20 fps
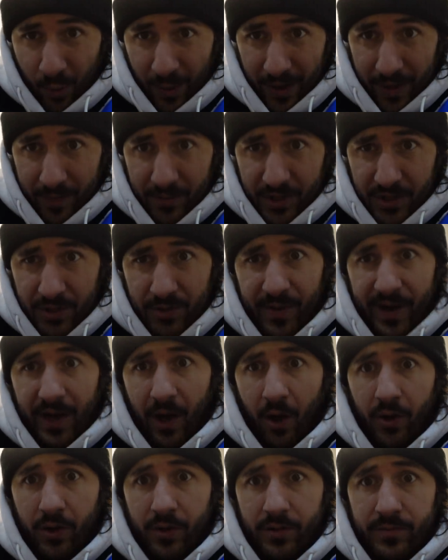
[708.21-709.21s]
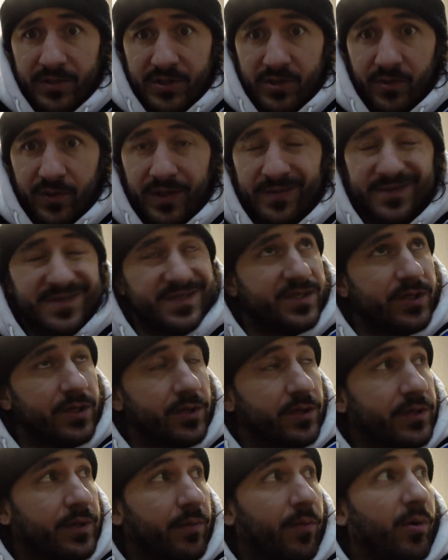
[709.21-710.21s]
when I'm going to do my cardio in between. I'm
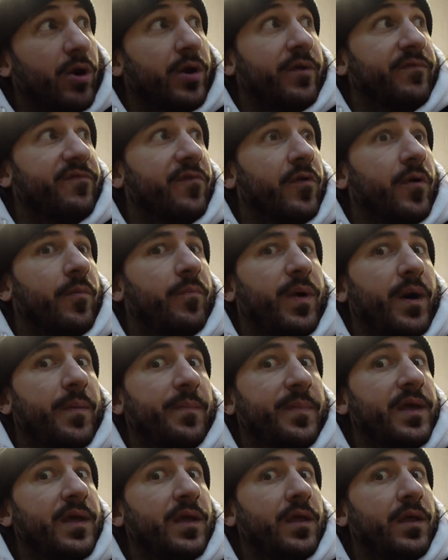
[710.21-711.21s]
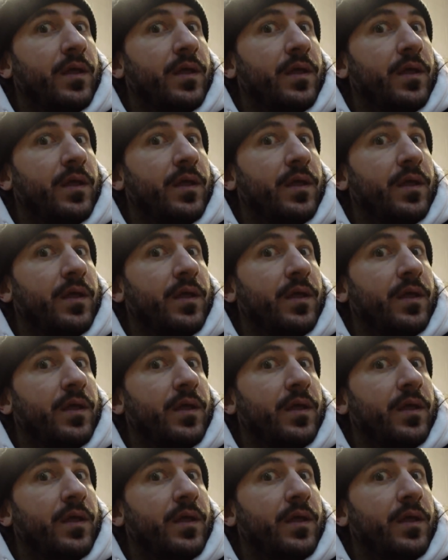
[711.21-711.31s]
still in the market for a puppy.